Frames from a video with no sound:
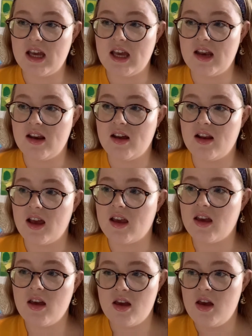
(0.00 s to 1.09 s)
in like
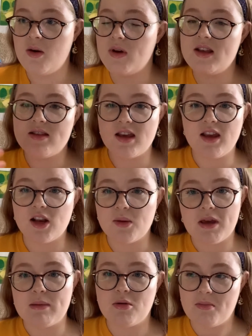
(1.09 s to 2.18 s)
when it's singular
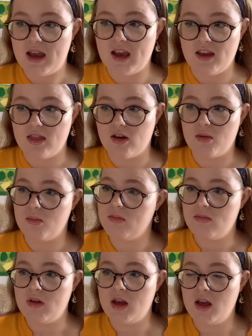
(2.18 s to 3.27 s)
people making them.
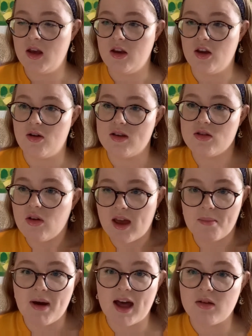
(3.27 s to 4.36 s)
You know, it's not that
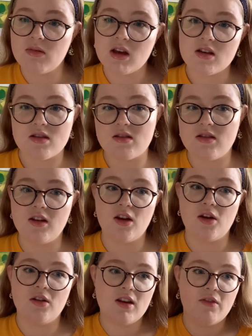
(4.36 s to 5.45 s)
bad because, you know,
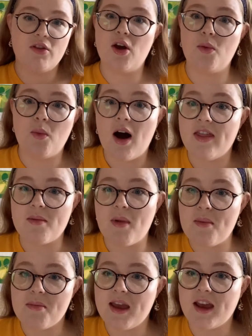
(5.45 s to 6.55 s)
you never know why they might
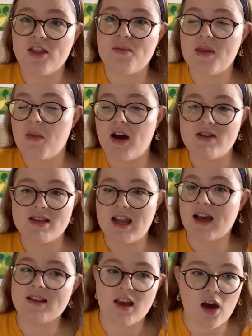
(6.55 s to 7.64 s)
be making them. They might have
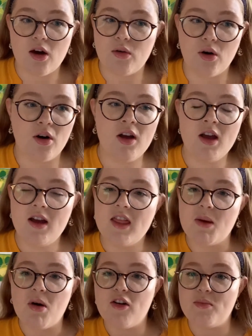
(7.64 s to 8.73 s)
dyslexia, or they
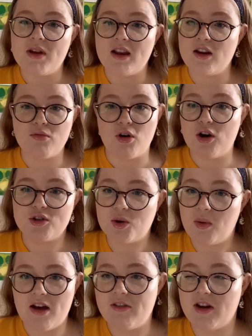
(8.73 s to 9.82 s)
might have been in a rush or
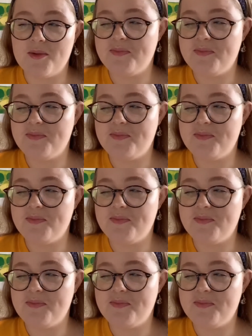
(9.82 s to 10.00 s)
whatever.